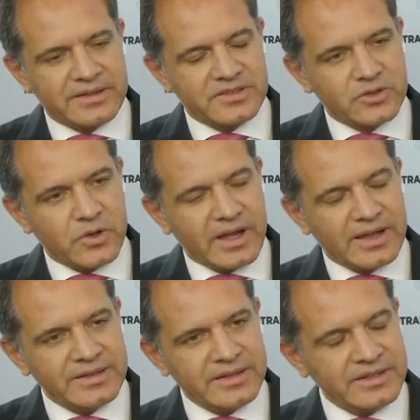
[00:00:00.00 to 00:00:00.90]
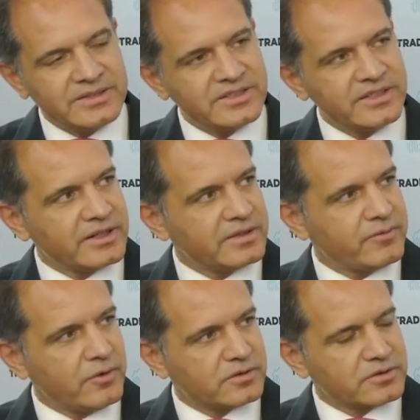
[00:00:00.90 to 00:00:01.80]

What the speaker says: So at the end, in CRD4,